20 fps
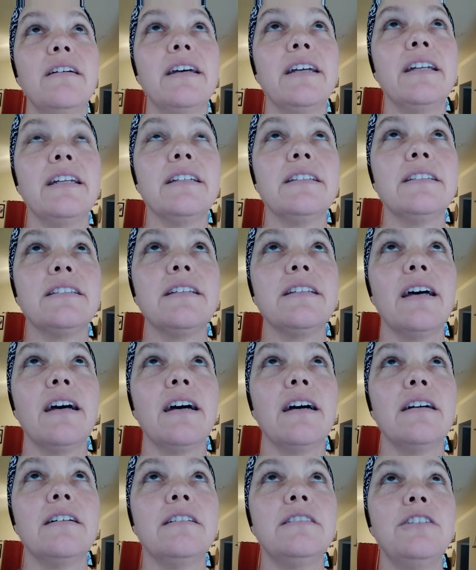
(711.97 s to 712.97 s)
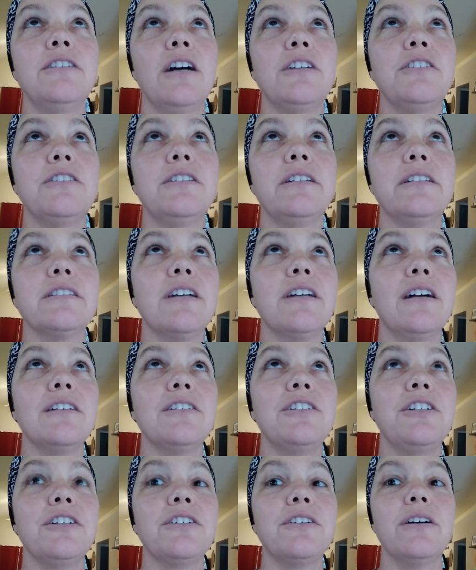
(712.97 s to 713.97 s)
and it's
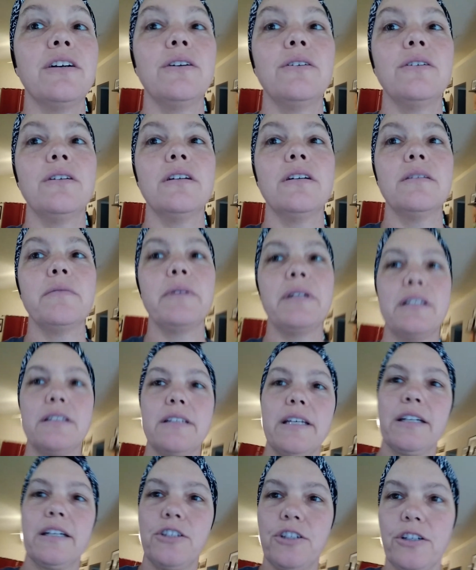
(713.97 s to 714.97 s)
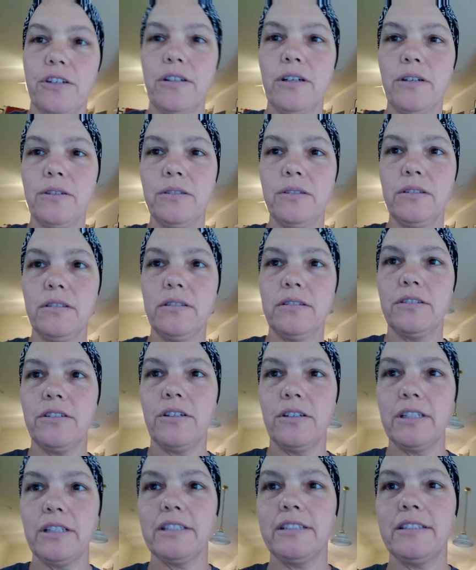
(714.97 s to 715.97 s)
called Chiro, but it's like churros
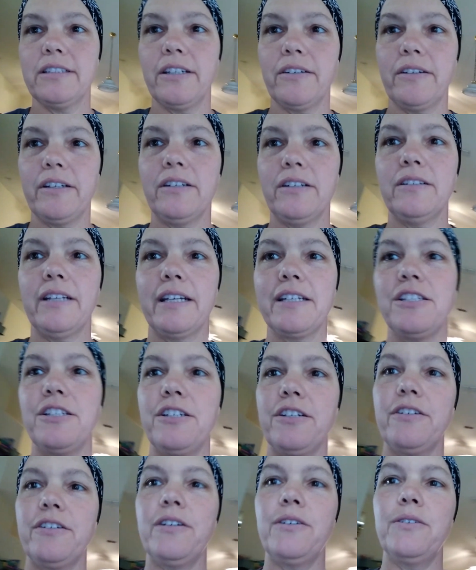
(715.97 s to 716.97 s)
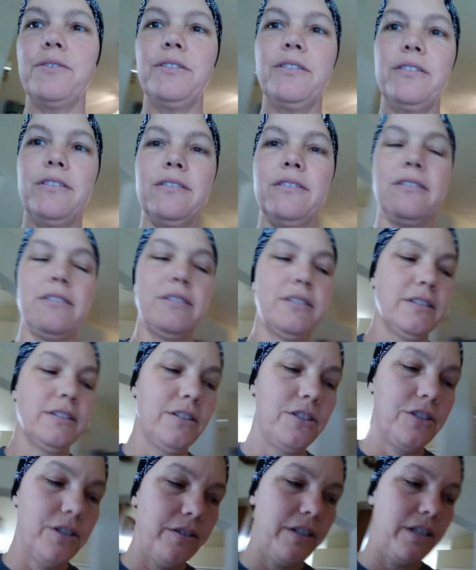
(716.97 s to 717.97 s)
turned into cereal, like Cheerios
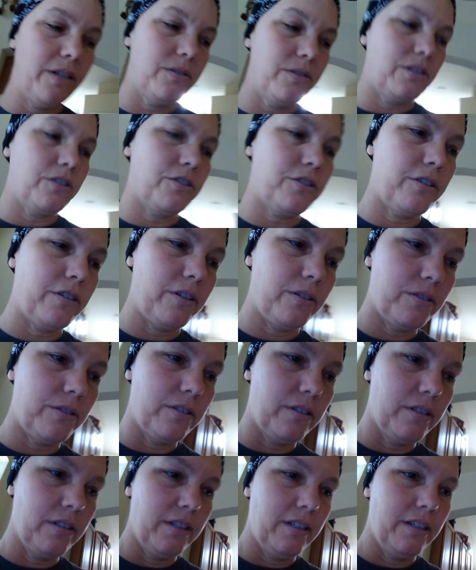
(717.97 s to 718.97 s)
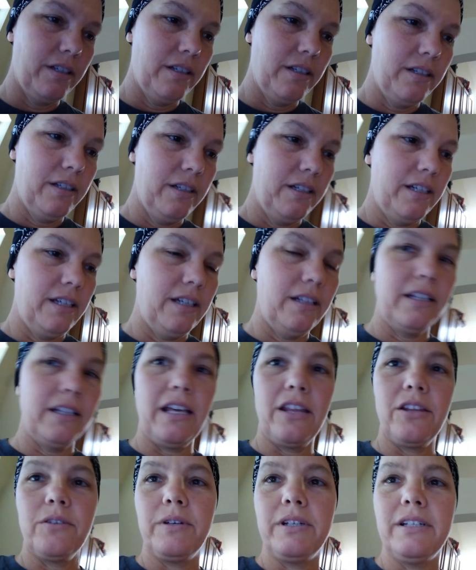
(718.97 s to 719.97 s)
and churros. And then
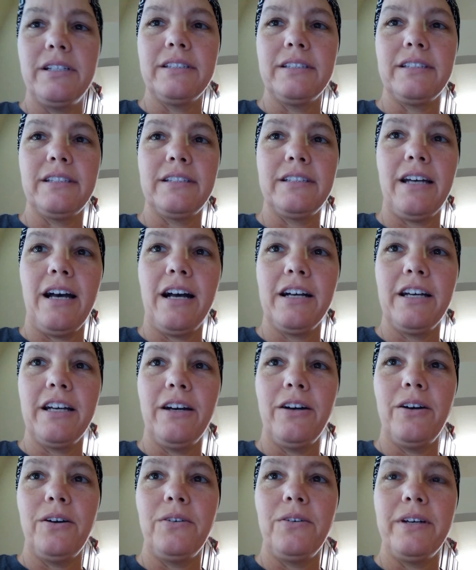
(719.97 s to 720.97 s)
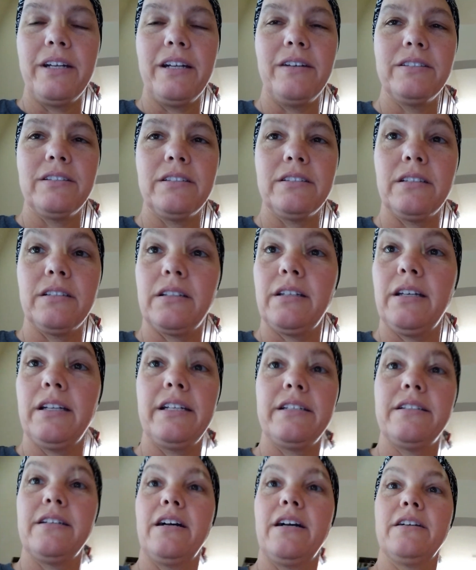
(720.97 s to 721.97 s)
the other is a taco, and I was just like, I
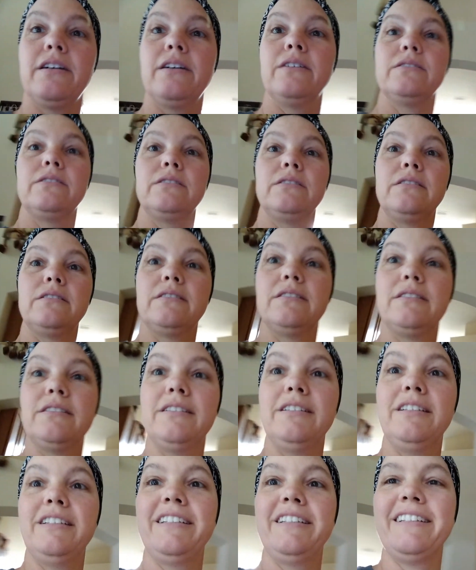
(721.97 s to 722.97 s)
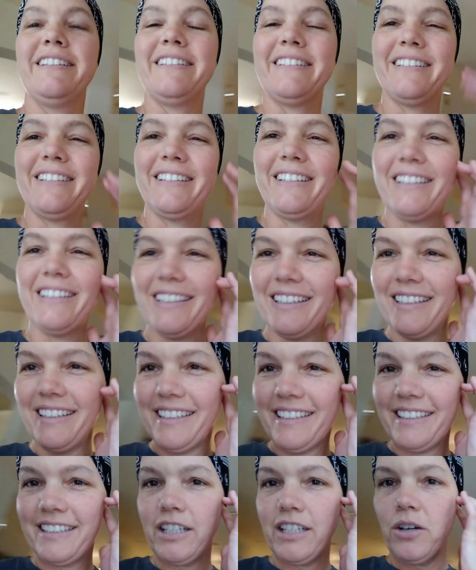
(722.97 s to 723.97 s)
need tacos.
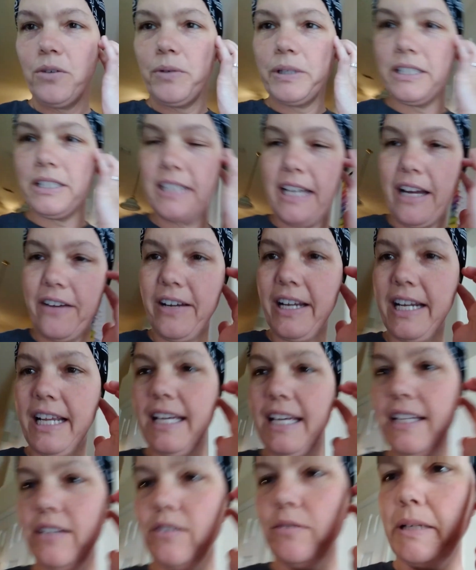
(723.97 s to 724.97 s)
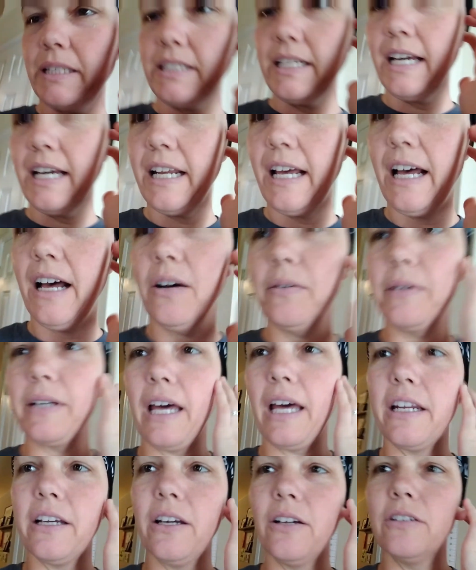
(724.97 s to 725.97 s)
So we just got ready. We're about to head out. We
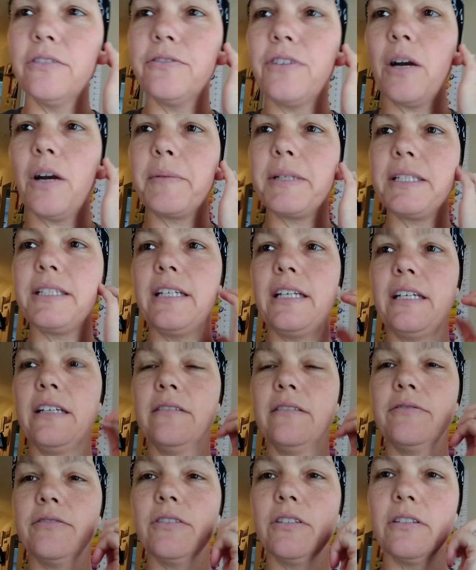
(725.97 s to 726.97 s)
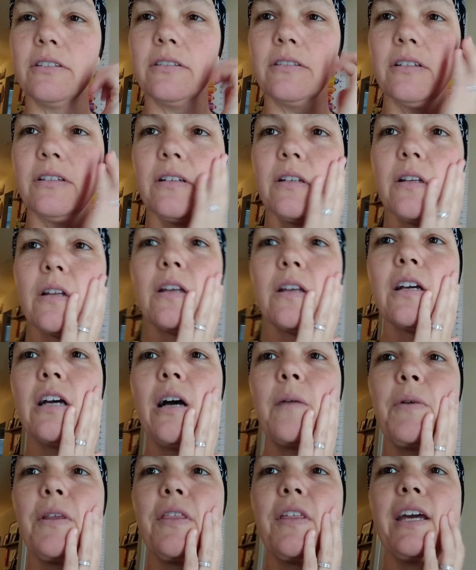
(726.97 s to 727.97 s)
got to go to the pharmacy for a
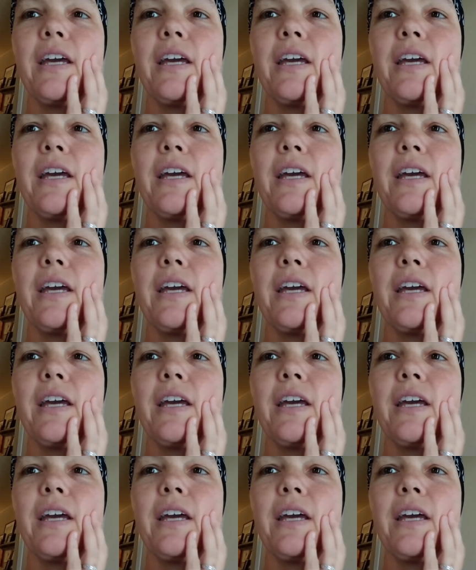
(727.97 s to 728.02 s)
couple